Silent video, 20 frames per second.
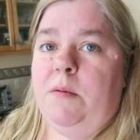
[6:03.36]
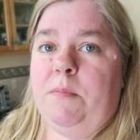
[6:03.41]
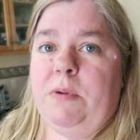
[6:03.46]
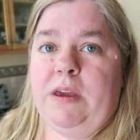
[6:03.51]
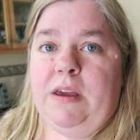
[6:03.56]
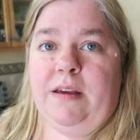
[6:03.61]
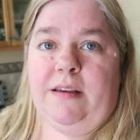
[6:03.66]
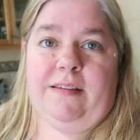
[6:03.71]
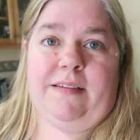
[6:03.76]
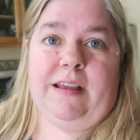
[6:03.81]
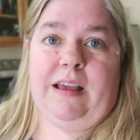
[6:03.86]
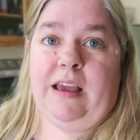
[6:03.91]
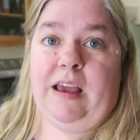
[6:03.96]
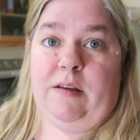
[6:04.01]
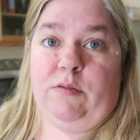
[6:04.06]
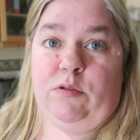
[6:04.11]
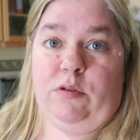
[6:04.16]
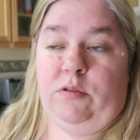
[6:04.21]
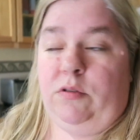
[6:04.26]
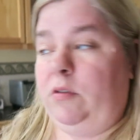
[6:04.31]
because they
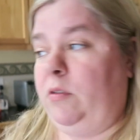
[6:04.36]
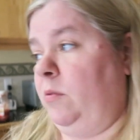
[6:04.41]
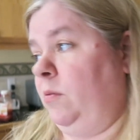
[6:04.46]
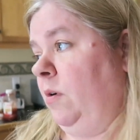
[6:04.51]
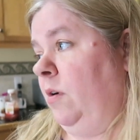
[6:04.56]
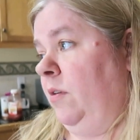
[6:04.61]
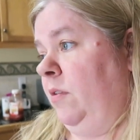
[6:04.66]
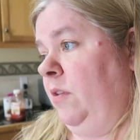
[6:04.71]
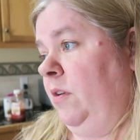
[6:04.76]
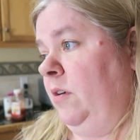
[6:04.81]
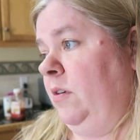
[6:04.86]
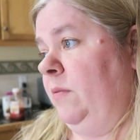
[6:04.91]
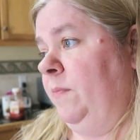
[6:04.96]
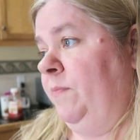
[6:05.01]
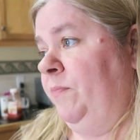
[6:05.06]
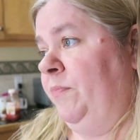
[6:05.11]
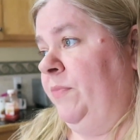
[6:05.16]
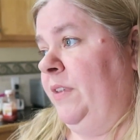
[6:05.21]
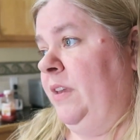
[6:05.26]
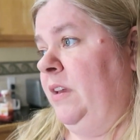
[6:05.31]
have to do all their
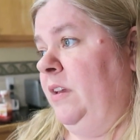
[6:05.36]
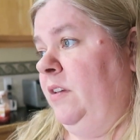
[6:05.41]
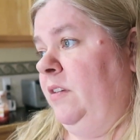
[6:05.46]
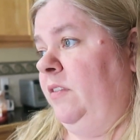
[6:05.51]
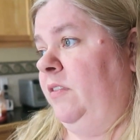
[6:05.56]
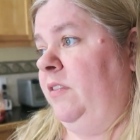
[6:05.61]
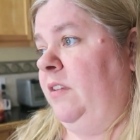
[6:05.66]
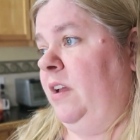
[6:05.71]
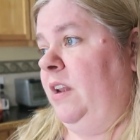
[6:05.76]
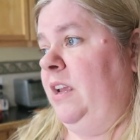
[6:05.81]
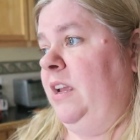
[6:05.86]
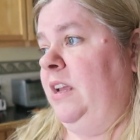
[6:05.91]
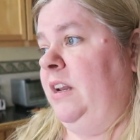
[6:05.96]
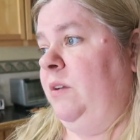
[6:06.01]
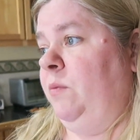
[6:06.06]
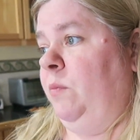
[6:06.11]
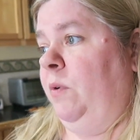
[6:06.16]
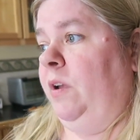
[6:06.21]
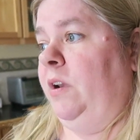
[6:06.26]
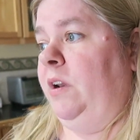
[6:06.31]

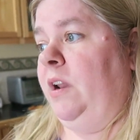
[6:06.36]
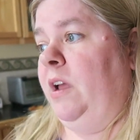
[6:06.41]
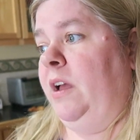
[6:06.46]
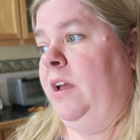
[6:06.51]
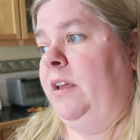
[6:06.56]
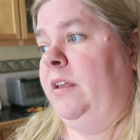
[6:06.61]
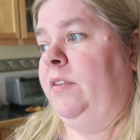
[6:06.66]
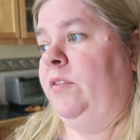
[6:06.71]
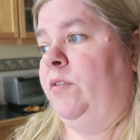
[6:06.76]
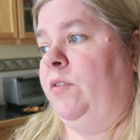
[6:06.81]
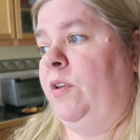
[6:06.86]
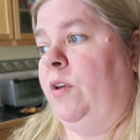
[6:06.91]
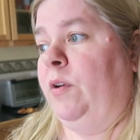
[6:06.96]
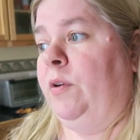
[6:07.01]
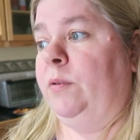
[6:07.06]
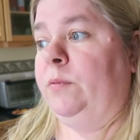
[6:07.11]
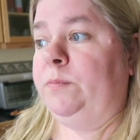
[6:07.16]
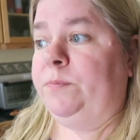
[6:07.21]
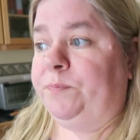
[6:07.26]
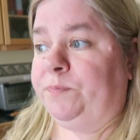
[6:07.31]
studying and whatnot.
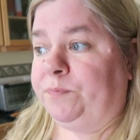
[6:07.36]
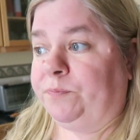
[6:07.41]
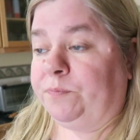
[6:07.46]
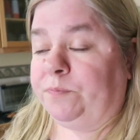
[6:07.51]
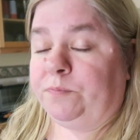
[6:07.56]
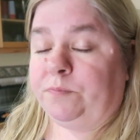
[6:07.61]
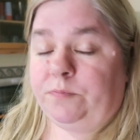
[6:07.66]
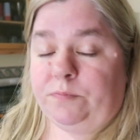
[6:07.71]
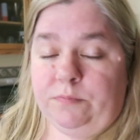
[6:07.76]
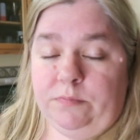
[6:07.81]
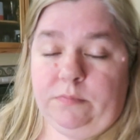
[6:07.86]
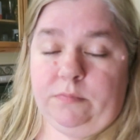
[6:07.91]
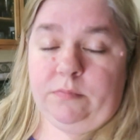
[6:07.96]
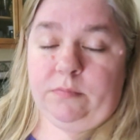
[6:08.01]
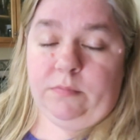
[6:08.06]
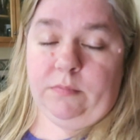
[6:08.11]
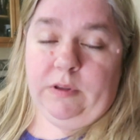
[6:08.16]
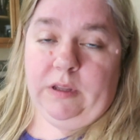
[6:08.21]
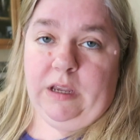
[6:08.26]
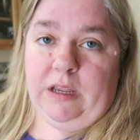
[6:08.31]
So
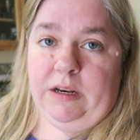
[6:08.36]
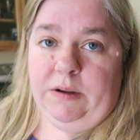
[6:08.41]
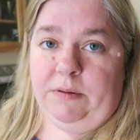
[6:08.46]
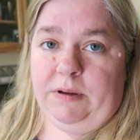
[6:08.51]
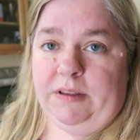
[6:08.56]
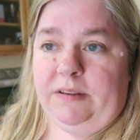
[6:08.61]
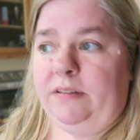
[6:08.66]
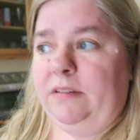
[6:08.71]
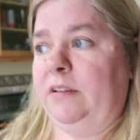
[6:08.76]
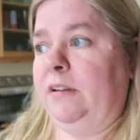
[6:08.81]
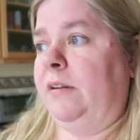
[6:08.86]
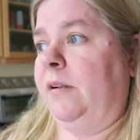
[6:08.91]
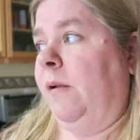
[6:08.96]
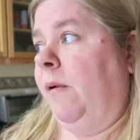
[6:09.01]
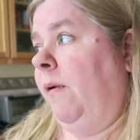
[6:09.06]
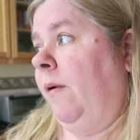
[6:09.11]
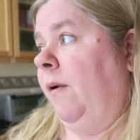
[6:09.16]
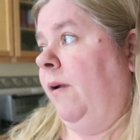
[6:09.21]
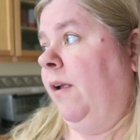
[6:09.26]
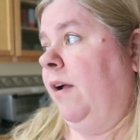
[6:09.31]
anyways,
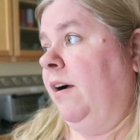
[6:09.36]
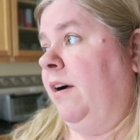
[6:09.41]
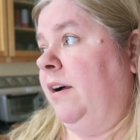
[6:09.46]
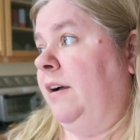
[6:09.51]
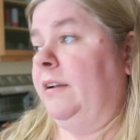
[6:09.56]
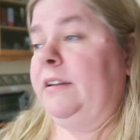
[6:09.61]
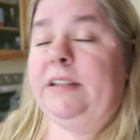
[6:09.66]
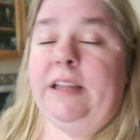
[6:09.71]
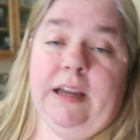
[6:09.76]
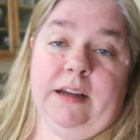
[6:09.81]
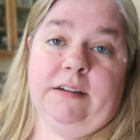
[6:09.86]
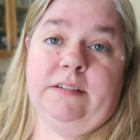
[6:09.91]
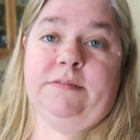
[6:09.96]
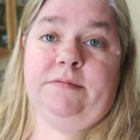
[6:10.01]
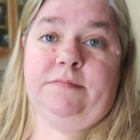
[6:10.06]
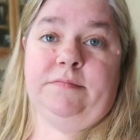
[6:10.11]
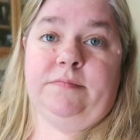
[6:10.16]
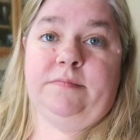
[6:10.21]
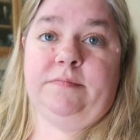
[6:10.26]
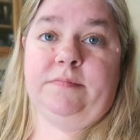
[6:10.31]
uh, yeah,
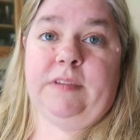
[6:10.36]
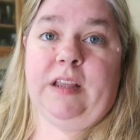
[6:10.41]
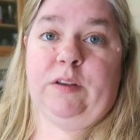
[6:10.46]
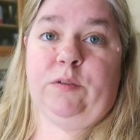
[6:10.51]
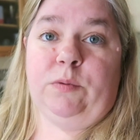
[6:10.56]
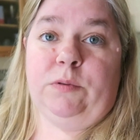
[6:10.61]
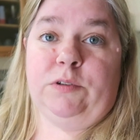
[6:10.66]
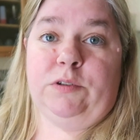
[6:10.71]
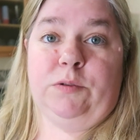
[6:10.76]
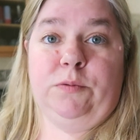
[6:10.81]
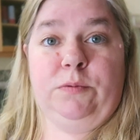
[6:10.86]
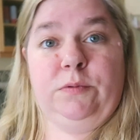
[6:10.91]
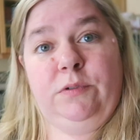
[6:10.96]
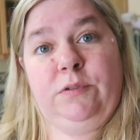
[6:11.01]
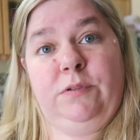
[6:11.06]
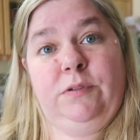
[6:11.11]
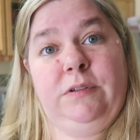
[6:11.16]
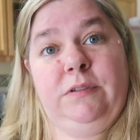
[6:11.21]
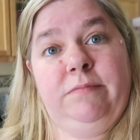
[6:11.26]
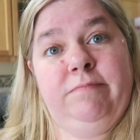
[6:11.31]
that's what's going
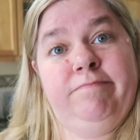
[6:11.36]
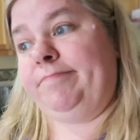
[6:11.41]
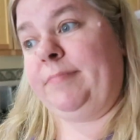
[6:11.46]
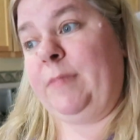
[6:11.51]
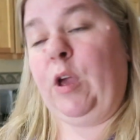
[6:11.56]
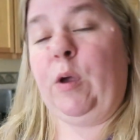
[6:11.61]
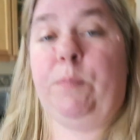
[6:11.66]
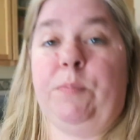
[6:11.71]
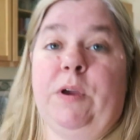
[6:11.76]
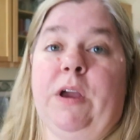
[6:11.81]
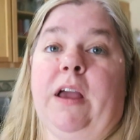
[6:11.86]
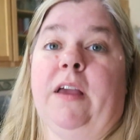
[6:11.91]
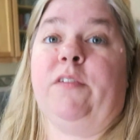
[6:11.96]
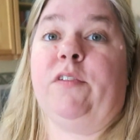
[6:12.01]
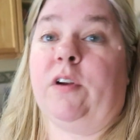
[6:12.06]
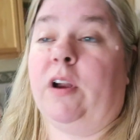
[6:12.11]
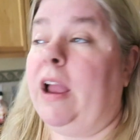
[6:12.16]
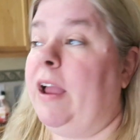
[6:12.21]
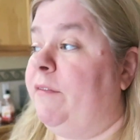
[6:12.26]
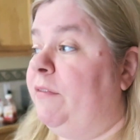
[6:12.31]
on. Hope you
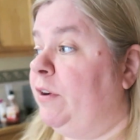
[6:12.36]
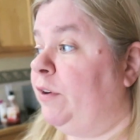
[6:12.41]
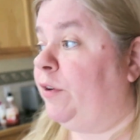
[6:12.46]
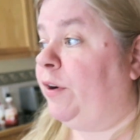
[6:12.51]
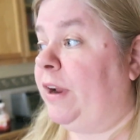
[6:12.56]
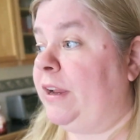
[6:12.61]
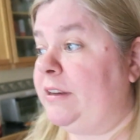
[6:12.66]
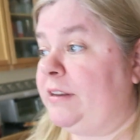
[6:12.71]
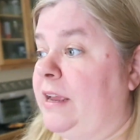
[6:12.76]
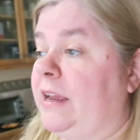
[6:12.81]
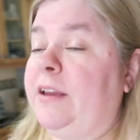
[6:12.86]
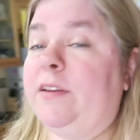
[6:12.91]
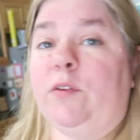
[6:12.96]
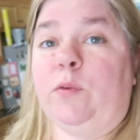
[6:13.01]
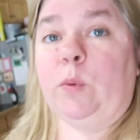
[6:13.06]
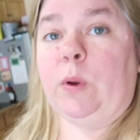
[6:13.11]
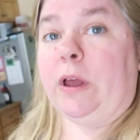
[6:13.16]
guys are having a great day as